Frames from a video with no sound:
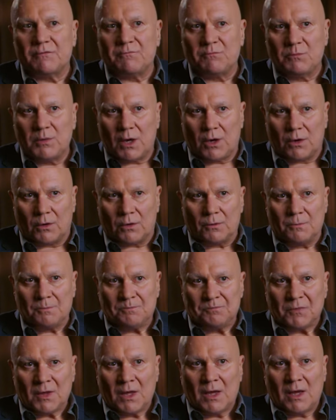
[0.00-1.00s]
of Mu
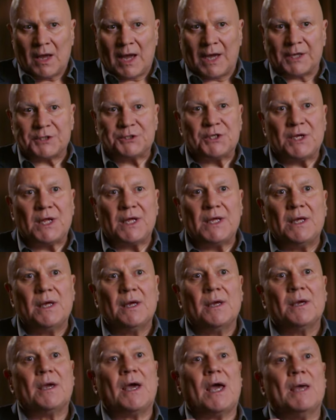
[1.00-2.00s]
actually
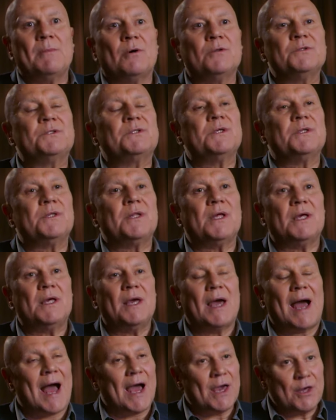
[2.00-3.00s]
came onto the
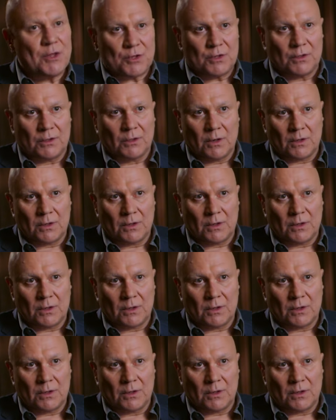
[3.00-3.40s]
Asian